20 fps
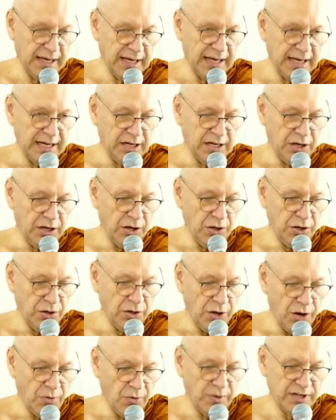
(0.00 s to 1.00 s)
It
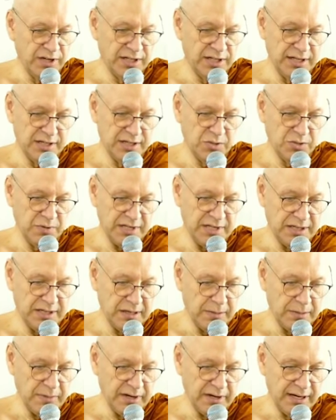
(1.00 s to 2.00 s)
nourishes
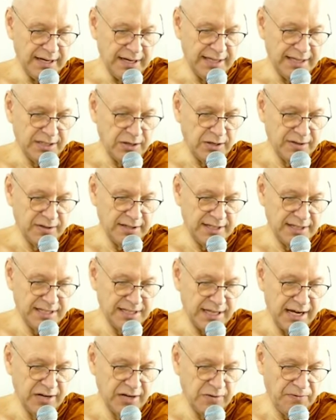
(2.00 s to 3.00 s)
wisdom. It's on the
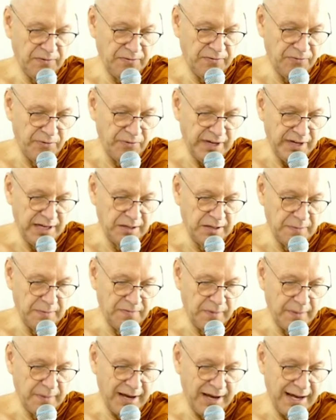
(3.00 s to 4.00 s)
side of freedom
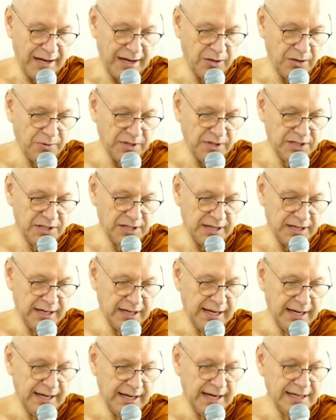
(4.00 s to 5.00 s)
from anguish.
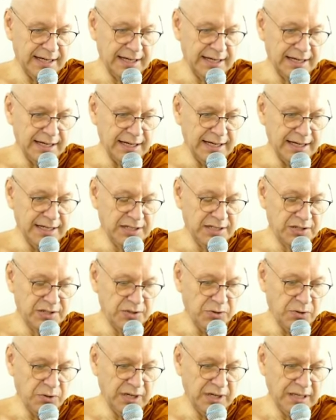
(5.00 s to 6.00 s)
And it leads
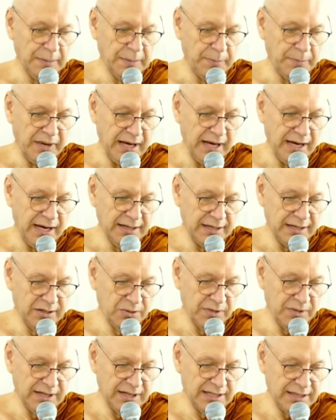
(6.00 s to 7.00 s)
to nibbana, to
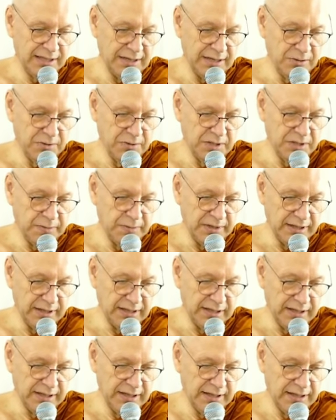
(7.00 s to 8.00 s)
extinguishment.
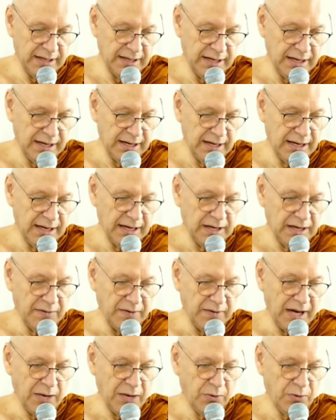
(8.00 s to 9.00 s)
If
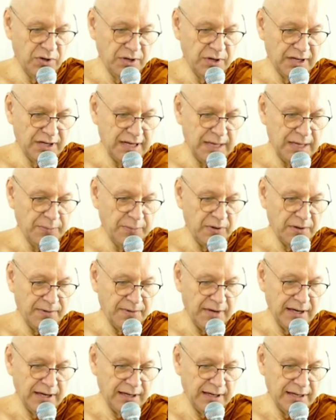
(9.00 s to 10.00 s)
I were to keep on
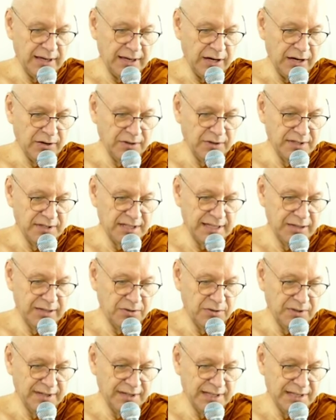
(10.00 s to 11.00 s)
thinking and
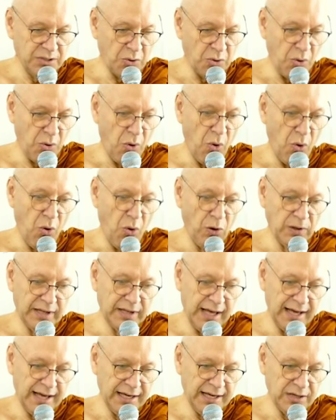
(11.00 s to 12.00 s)
considering this all
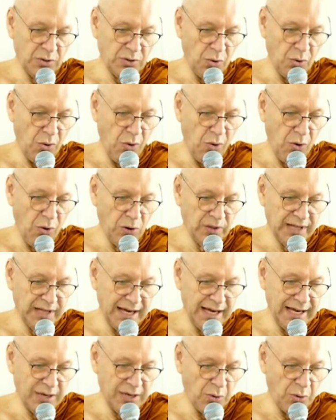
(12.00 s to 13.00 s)
night, all
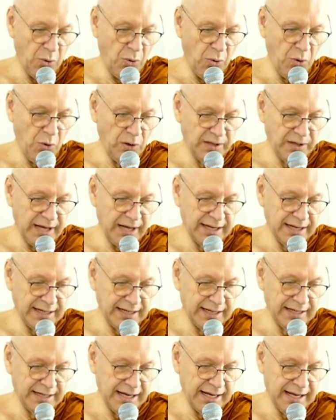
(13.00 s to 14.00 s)
day, all night
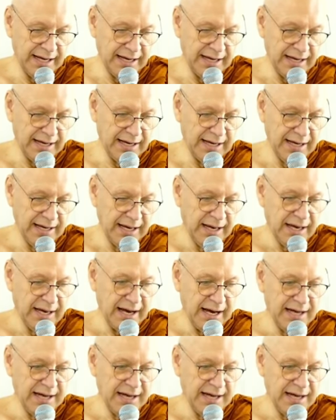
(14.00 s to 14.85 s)
and day, I